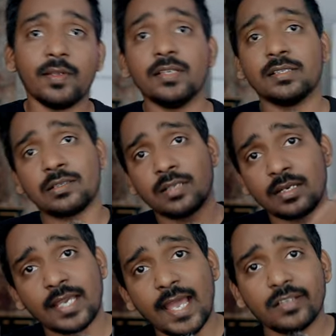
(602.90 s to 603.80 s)
fees,
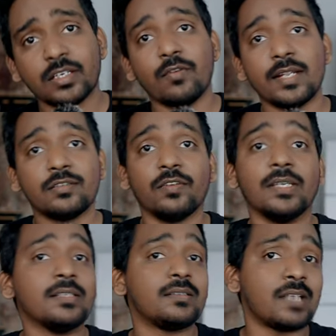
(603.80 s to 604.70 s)
and cash advance
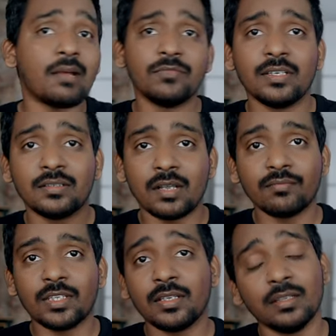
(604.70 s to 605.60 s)
fees,
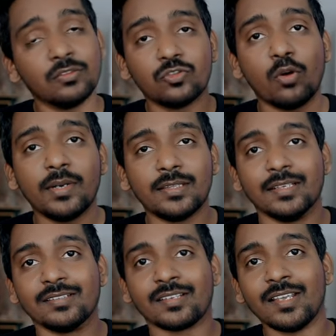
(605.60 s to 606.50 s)
so many
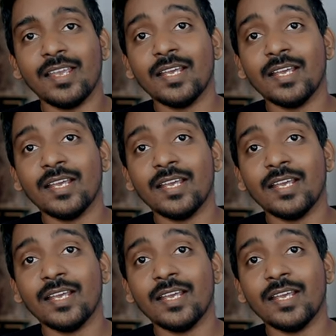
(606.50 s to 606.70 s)
things.